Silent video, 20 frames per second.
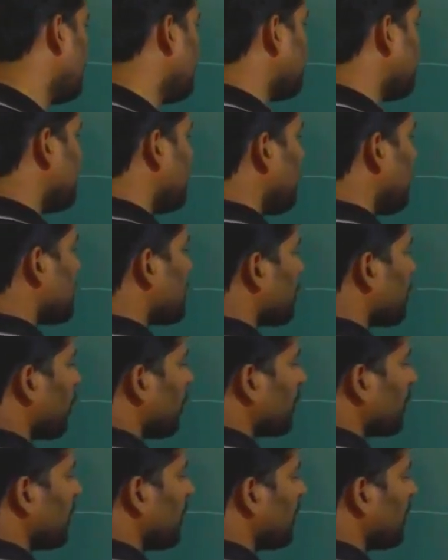
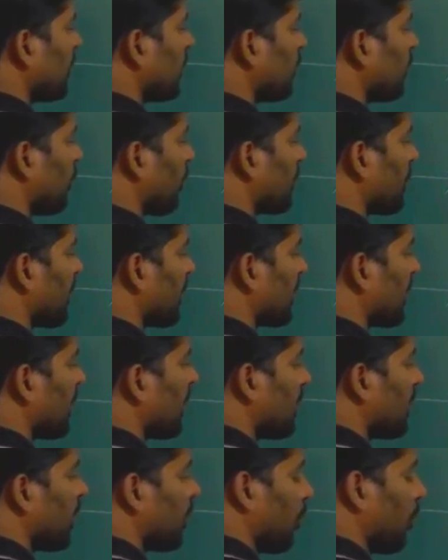CH4, CCl4,
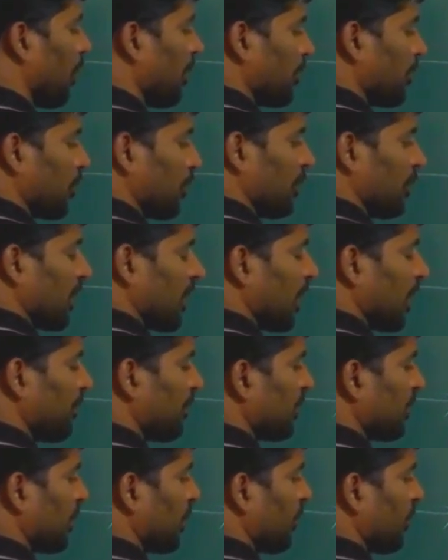tetrahedral point group, they
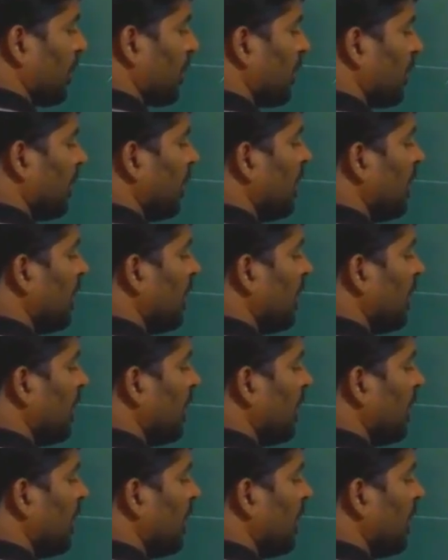comes under what?